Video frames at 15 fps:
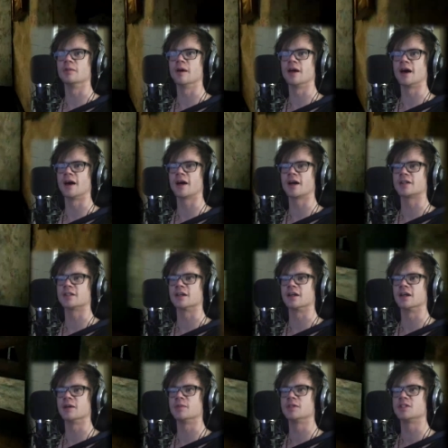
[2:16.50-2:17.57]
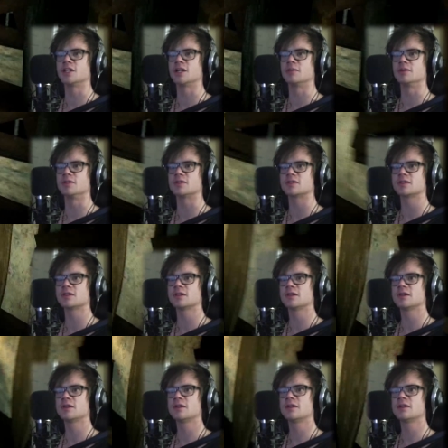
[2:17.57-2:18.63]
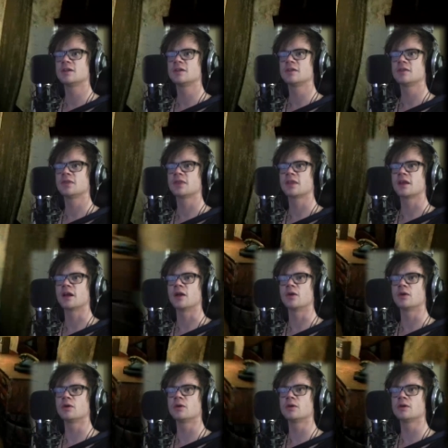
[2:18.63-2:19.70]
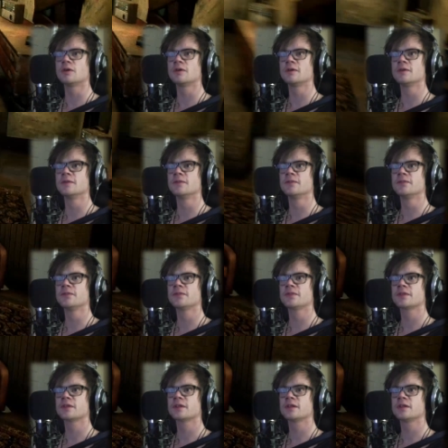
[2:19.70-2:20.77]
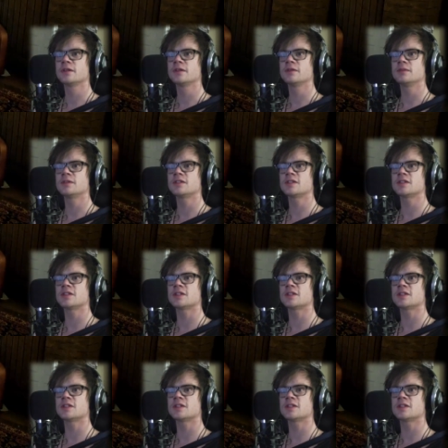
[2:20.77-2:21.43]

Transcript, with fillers: man, I got the hibba-jebbas. Hello? Mrs.